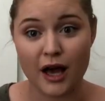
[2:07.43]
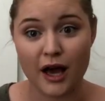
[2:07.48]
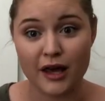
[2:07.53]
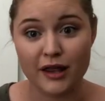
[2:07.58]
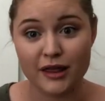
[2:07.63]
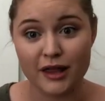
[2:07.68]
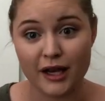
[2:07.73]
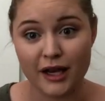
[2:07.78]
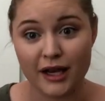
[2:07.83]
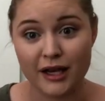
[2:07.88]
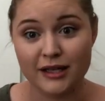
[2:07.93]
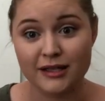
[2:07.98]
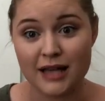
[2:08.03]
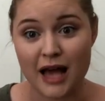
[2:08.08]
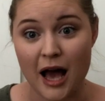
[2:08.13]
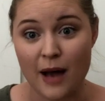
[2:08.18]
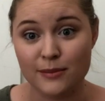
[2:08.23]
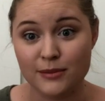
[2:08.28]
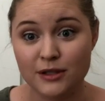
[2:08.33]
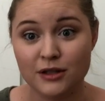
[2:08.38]
I think is
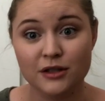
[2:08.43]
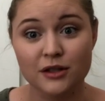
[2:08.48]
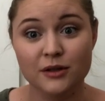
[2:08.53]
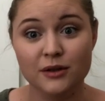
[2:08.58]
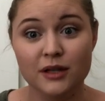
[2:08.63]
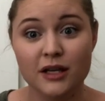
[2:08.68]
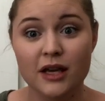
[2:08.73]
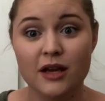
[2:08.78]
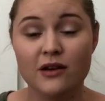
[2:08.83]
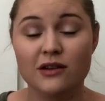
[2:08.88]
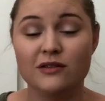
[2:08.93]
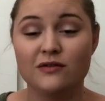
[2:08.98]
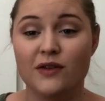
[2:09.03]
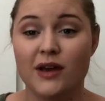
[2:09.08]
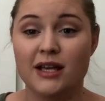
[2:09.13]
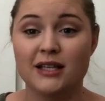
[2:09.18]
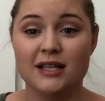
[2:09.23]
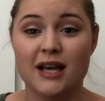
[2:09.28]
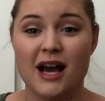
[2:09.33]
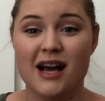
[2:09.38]
absolutely
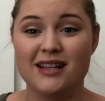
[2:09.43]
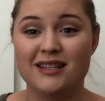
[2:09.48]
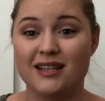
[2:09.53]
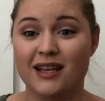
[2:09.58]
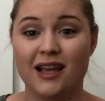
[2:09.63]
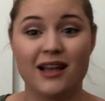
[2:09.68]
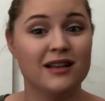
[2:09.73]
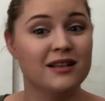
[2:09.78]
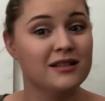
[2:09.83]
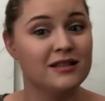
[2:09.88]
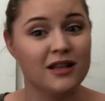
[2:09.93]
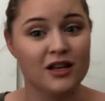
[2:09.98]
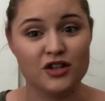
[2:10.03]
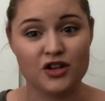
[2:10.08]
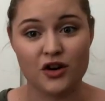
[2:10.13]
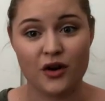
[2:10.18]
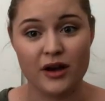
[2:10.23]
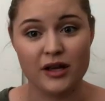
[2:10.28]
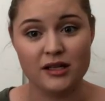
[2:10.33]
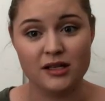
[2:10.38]
fantastic. It is
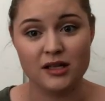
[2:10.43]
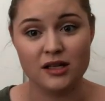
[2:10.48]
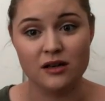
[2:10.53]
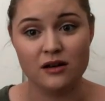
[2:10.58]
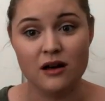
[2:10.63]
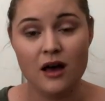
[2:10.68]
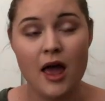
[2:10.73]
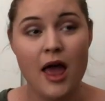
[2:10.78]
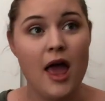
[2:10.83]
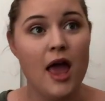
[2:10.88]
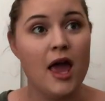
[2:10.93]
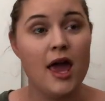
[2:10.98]
such a great deal.